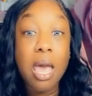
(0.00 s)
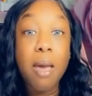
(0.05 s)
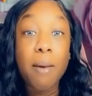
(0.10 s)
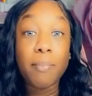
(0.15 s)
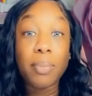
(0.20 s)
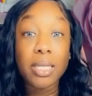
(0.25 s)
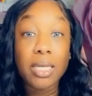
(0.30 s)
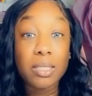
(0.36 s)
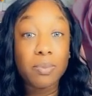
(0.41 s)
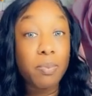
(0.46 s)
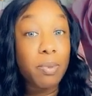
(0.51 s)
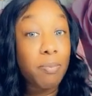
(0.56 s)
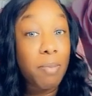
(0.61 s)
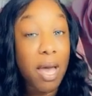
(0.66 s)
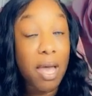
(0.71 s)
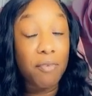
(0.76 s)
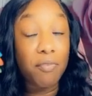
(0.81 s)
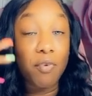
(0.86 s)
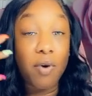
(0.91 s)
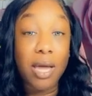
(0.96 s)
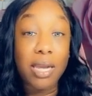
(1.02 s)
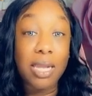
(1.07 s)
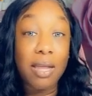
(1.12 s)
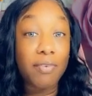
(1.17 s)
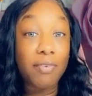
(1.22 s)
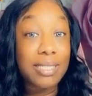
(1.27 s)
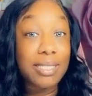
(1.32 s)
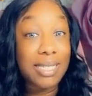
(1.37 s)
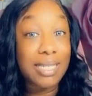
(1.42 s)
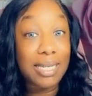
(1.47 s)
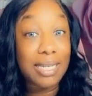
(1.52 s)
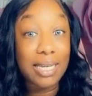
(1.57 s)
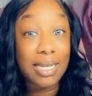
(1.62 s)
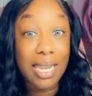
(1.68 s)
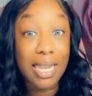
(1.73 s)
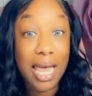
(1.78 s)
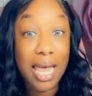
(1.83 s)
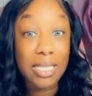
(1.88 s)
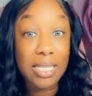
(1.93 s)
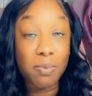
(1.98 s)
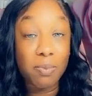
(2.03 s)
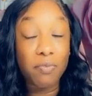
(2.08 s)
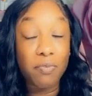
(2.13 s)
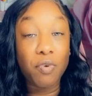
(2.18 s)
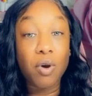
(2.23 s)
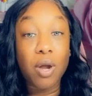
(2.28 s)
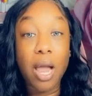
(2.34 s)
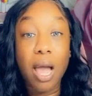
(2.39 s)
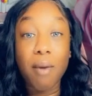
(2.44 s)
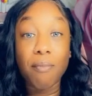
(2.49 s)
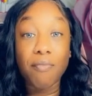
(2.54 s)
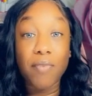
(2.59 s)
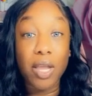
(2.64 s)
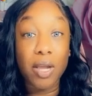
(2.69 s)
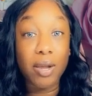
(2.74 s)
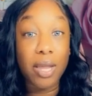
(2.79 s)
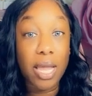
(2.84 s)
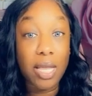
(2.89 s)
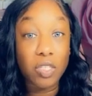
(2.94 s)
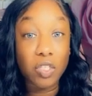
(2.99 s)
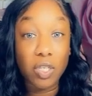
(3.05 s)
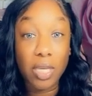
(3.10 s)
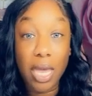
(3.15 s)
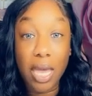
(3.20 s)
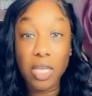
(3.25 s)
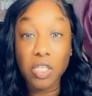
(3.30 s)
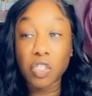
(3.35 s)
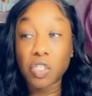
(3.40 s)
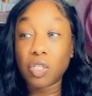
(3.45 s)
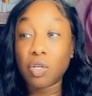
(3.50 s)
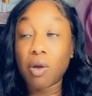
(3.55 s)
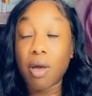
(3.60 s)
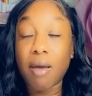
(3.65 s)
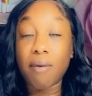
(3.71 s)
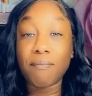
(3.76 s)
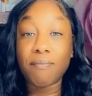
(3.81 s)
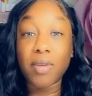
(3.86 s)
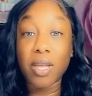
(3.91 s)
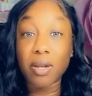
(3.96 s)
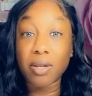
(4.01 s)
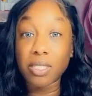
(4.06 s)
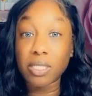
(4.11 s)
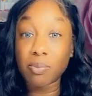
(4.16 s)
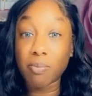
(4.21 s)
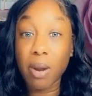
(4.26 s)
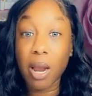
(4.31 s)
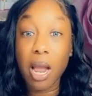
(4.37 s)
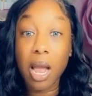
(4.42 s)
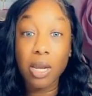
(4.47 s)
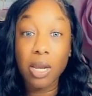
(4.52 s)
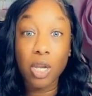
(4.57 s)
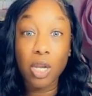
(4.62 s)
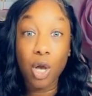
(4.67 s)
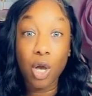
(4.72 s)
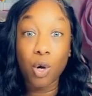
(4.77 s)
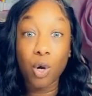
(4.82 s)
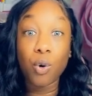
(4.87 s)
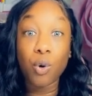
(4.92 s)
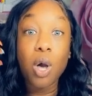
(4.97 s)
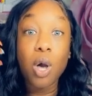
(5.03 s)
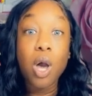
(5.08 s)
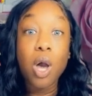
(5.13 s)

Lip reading: Please be mindful, I never did a class before. I'm very educational. I'm very smart. I know